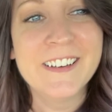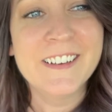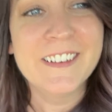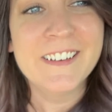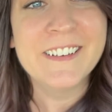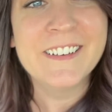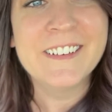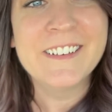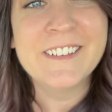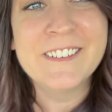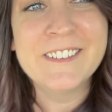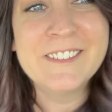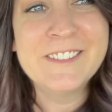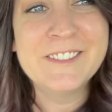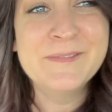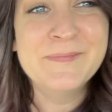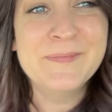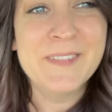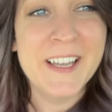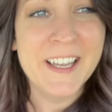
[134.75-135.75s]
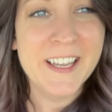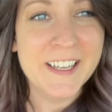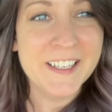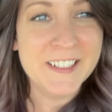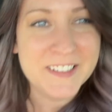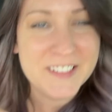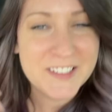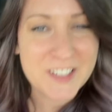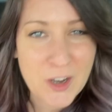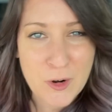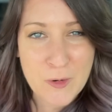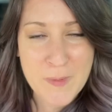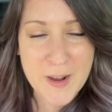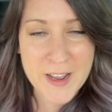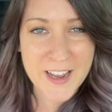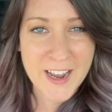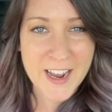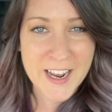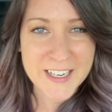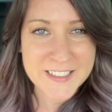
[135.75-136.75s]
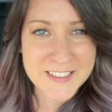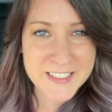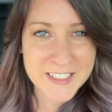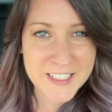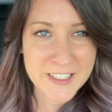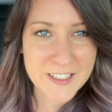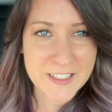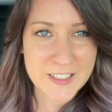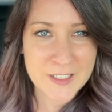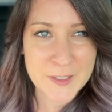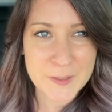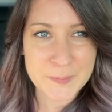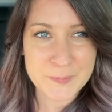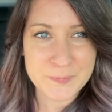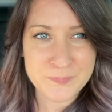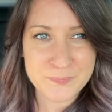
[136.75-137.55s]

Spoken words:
Oh man, so my idea,